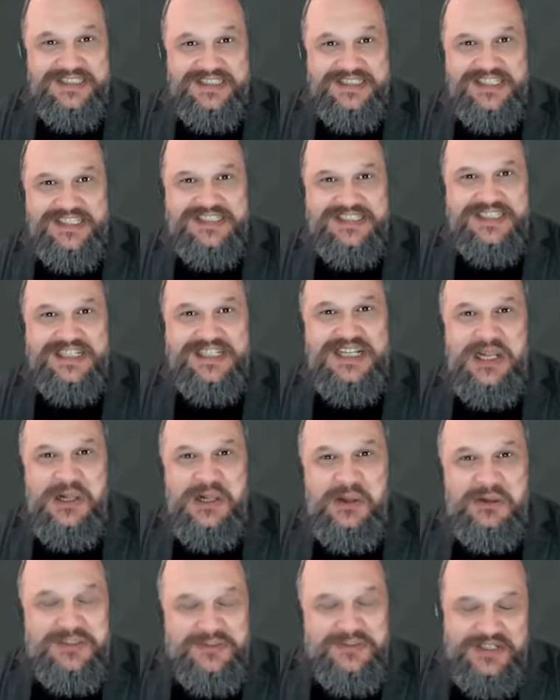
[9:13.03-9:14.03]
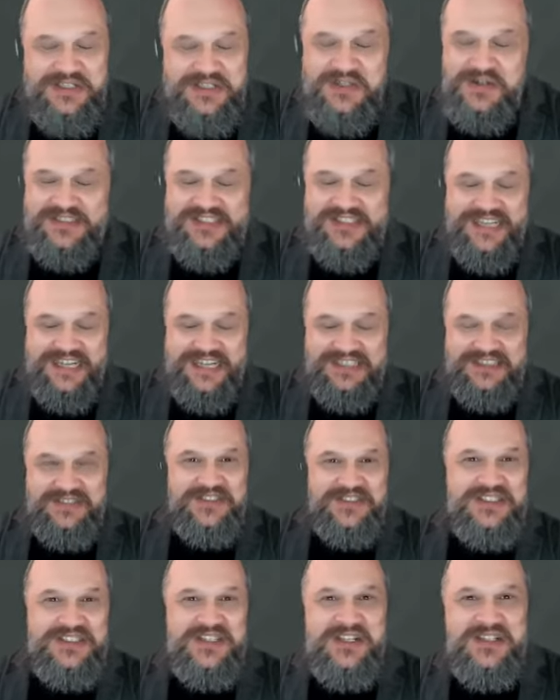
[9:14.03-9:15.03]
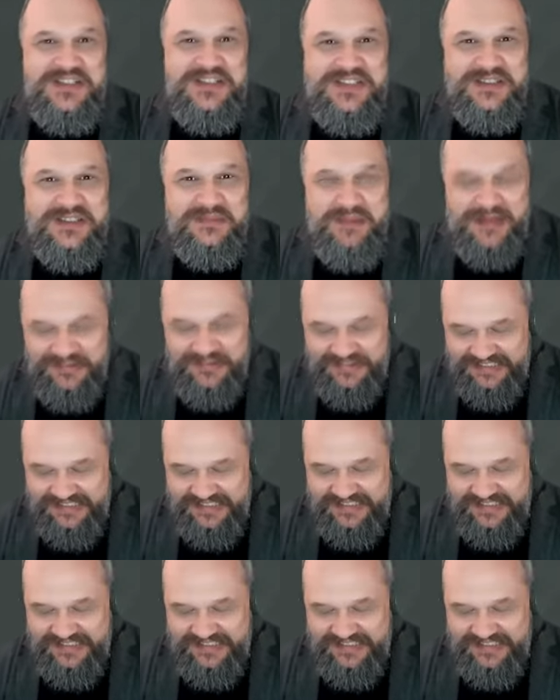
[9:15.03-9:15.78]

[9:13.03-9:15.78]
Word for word: And there's lots of interesting active discussions about